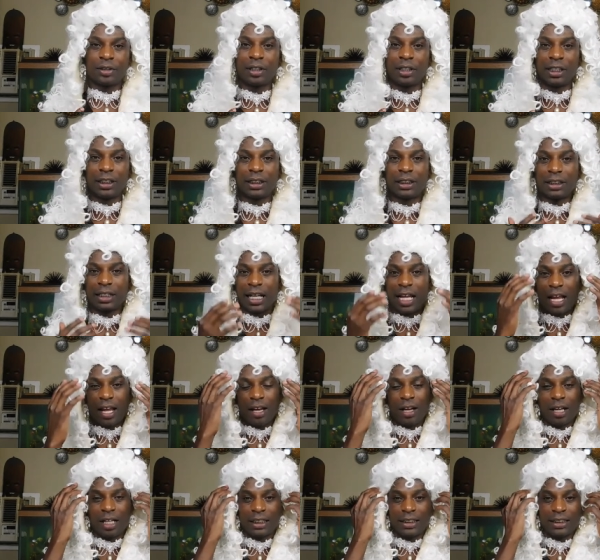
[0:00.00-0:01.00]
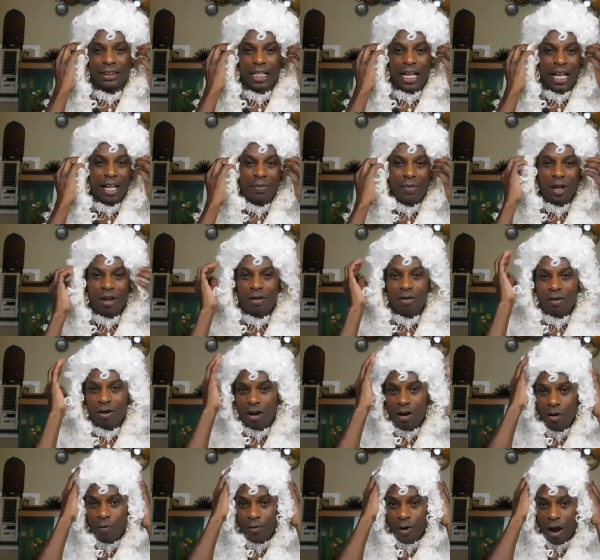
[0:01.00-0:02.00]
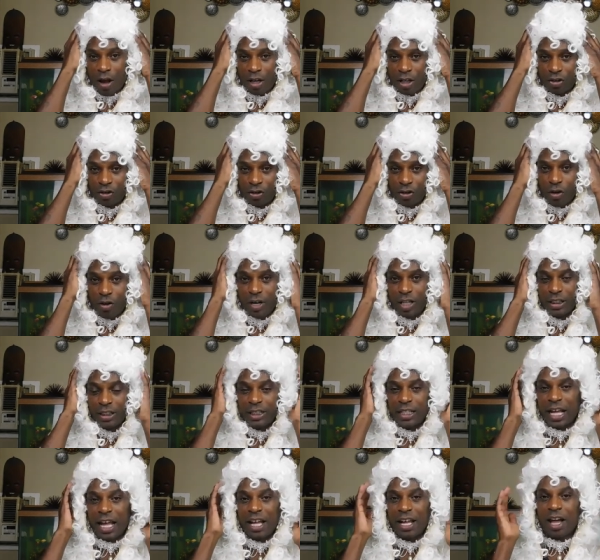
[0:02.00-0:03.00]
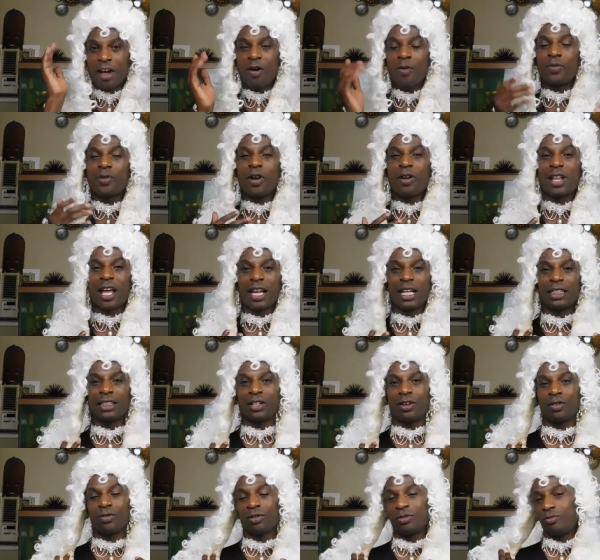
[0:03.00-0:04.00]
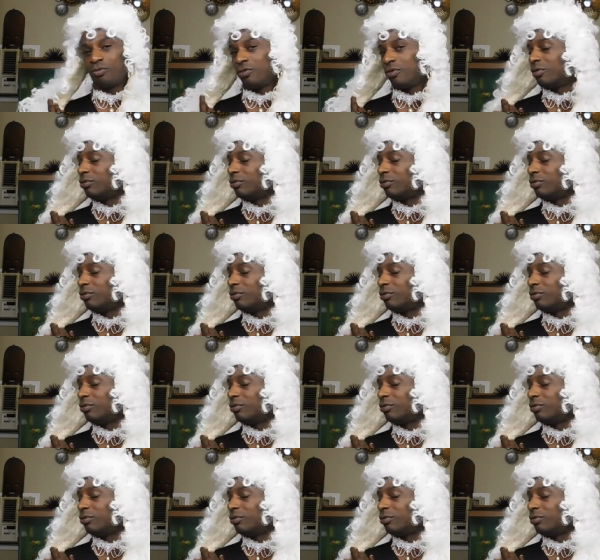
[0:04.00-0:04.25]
this is the end of this segment, girl. I hope y'all enjoyed it today. I hope y'all like this whole new,